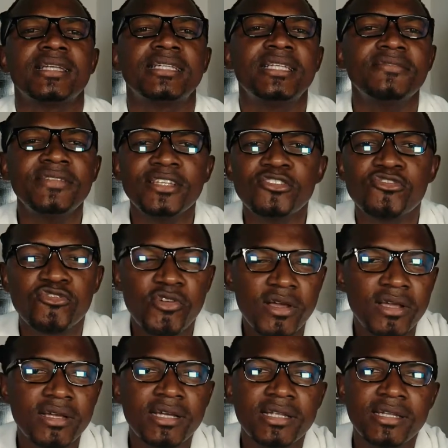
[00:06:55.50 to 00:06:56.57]
dividend
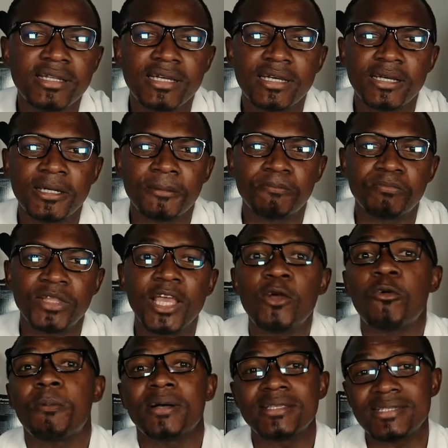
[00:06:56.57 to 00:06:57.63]
tracker can
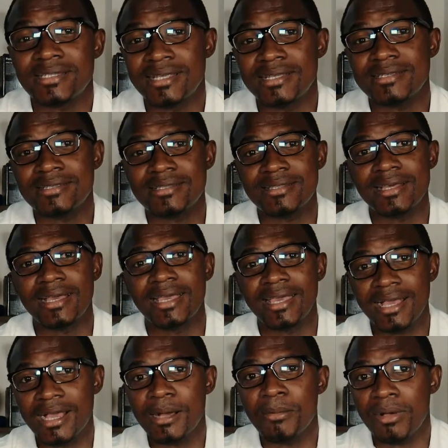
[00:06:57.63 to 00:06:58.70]
help assess the
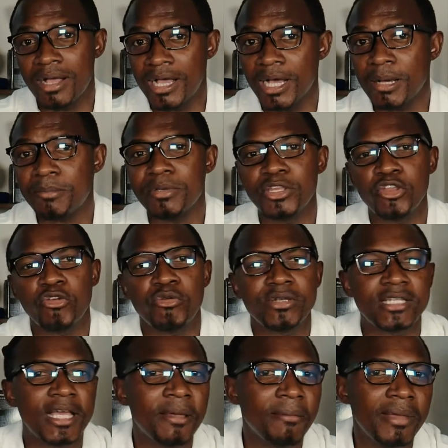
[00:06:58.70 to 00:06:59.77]
income gap in your
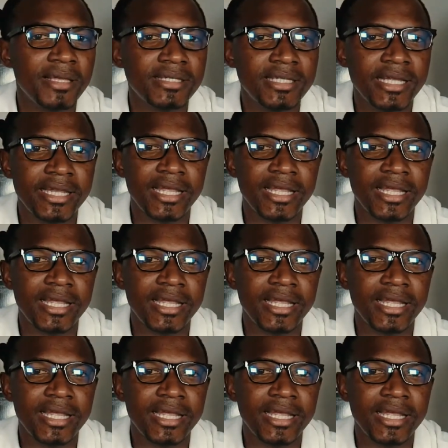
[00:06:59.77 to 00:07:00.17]
retirement and